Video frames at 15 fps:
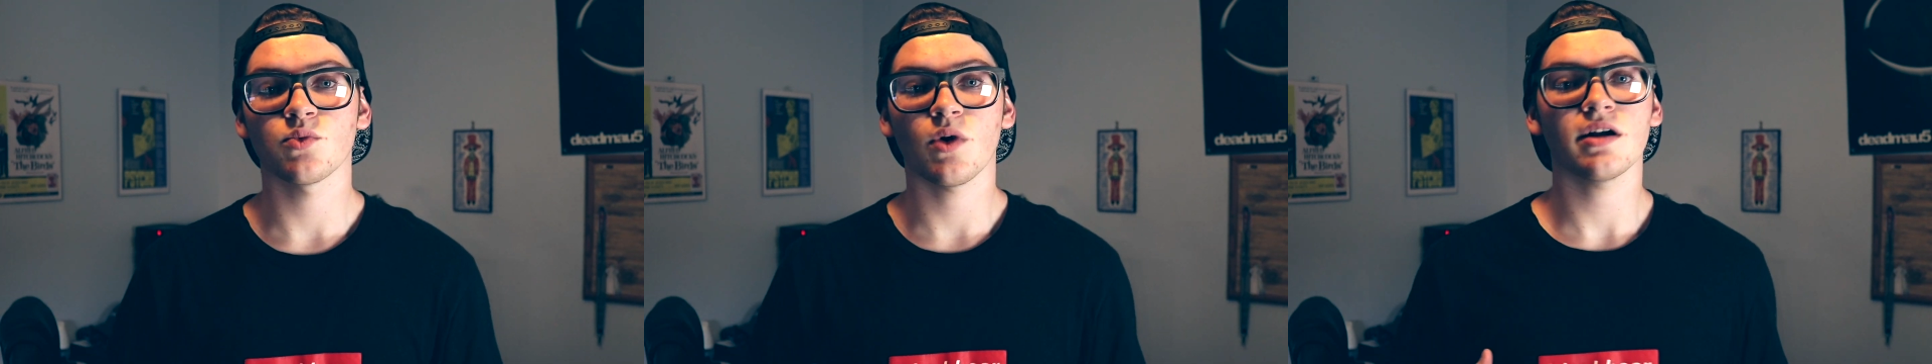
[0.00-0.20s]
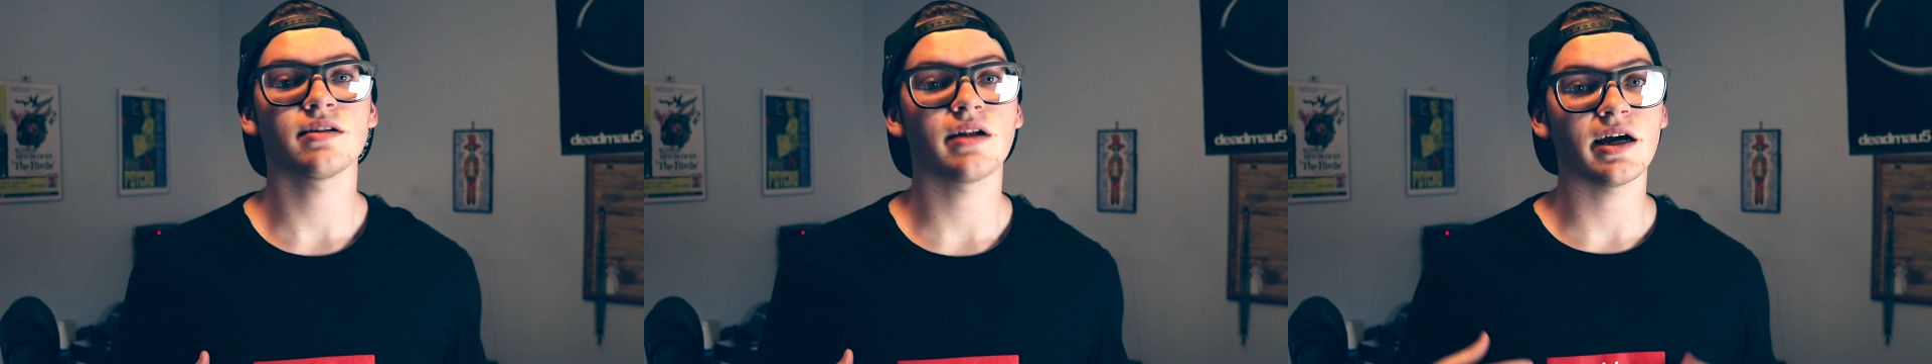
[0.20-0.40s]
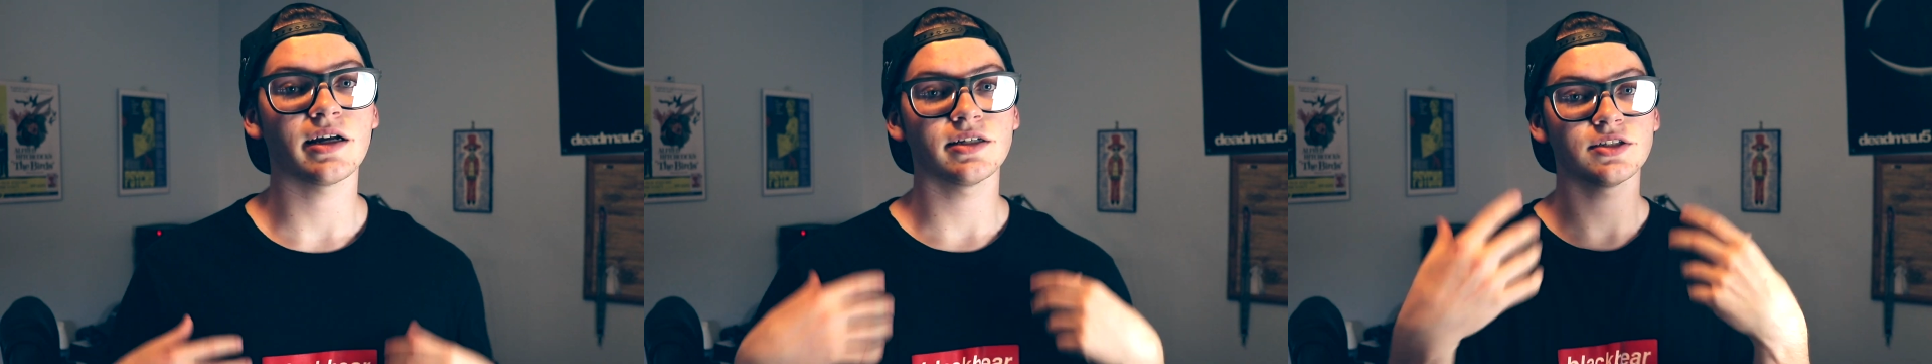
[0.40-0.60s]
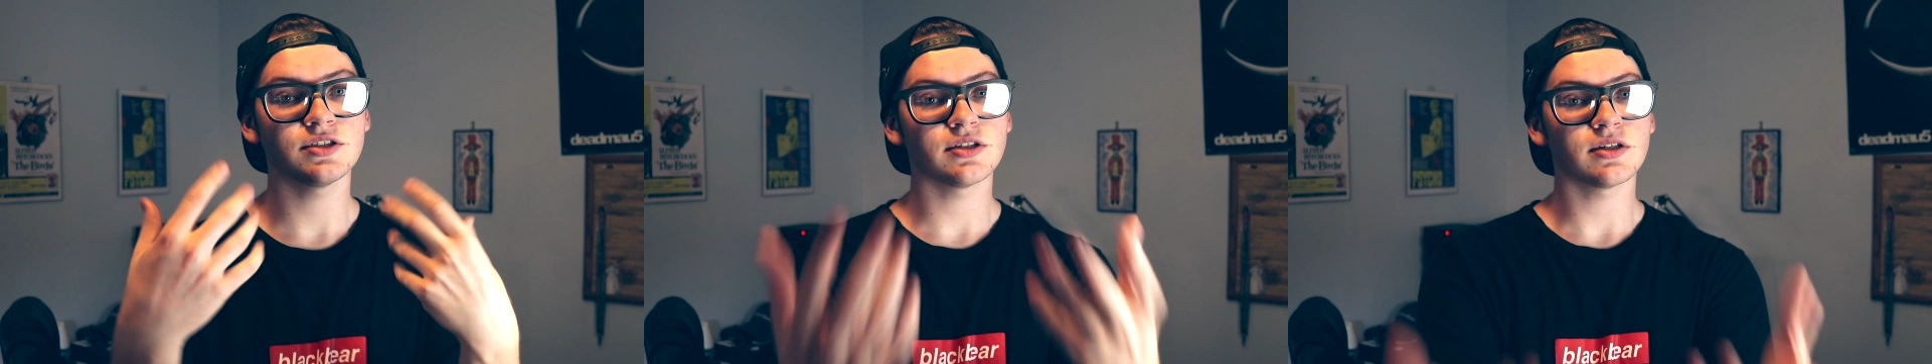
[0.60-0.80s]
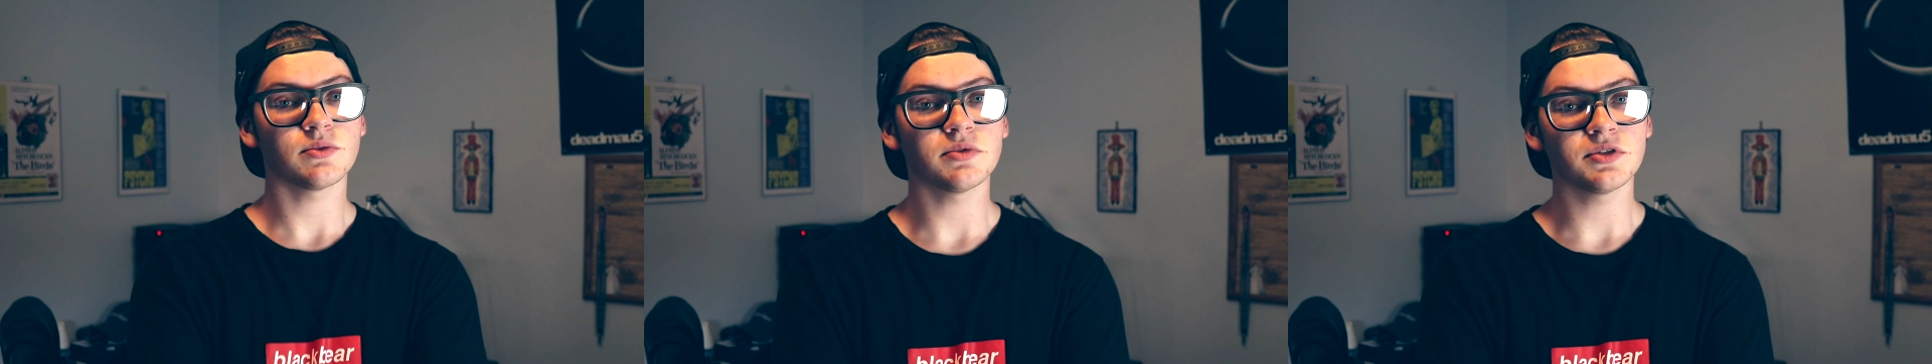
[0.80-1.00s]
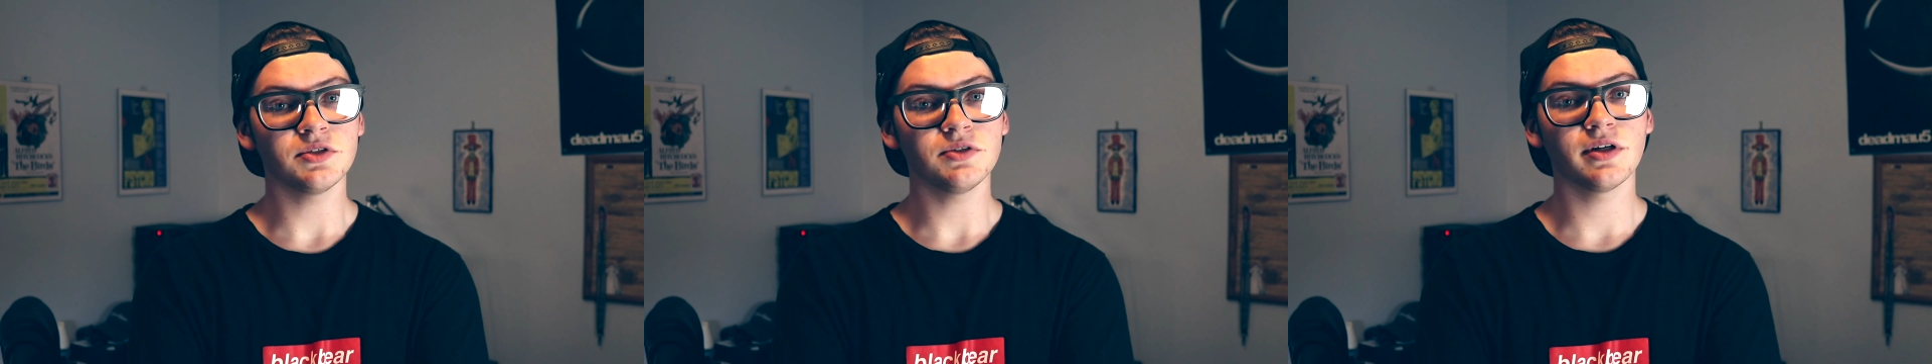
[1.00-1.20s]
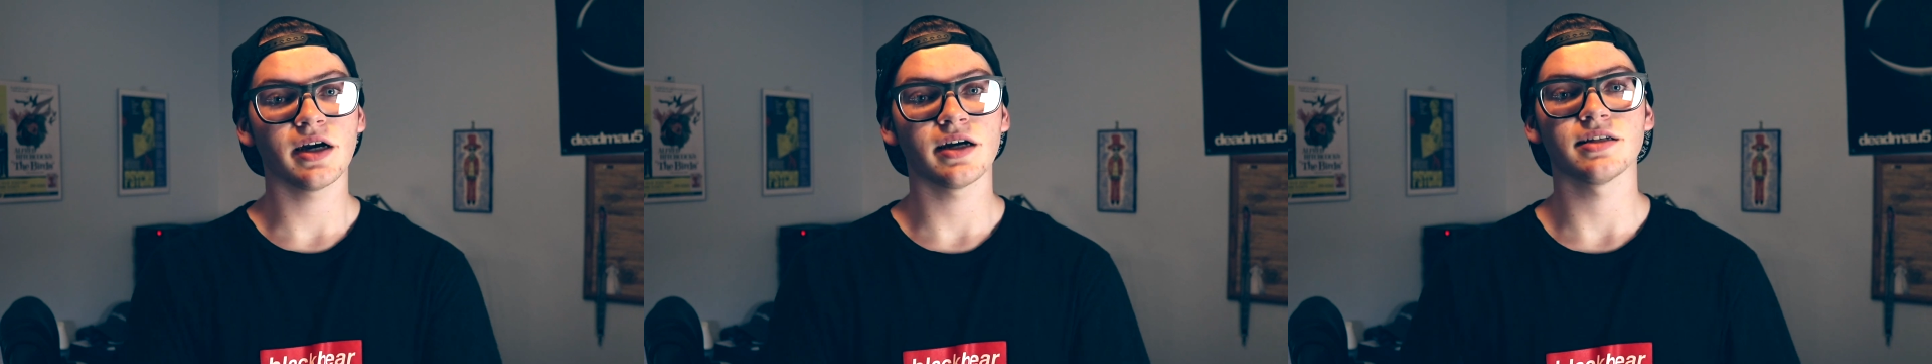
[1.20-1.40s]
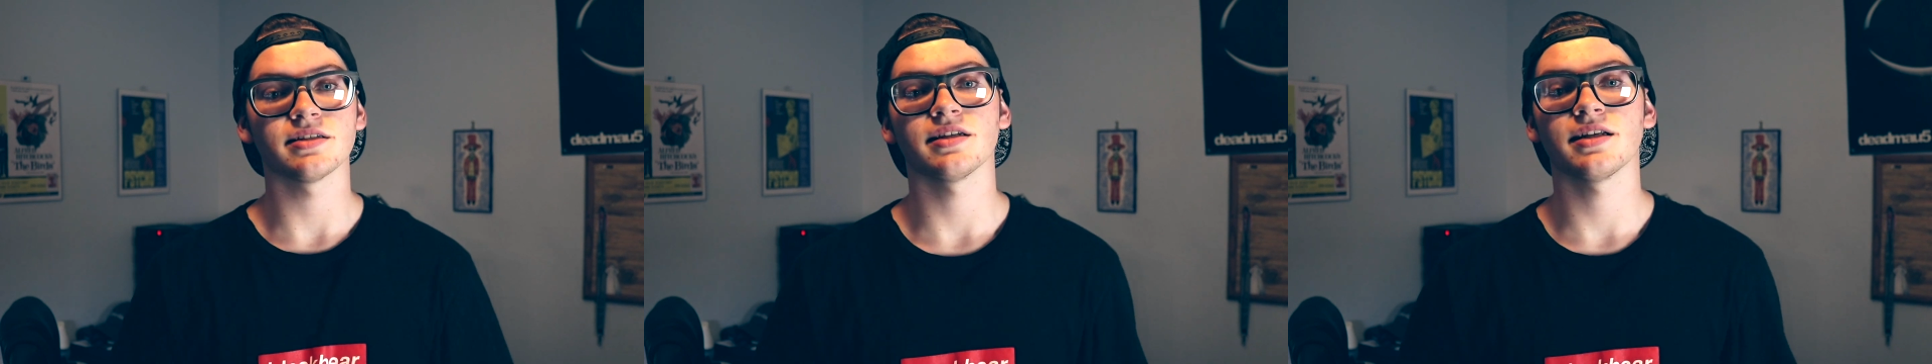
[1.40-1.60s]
why don't I share it with you guys?